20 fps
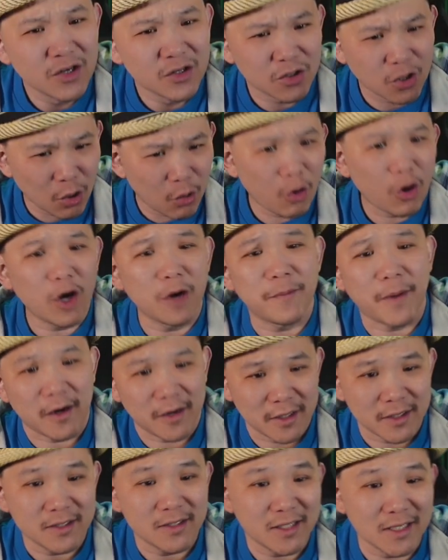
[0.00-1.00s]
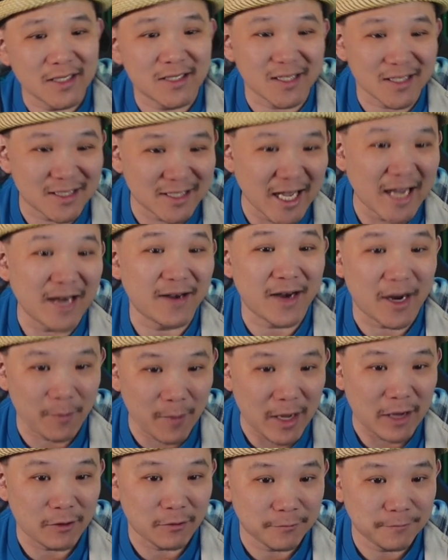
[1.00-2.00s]
don't worry about it. It's the same
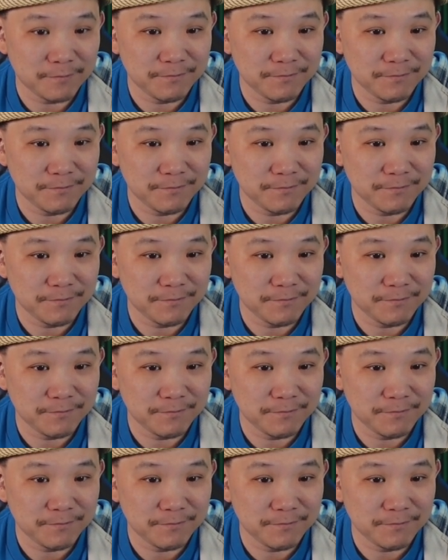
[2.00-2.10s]
amount.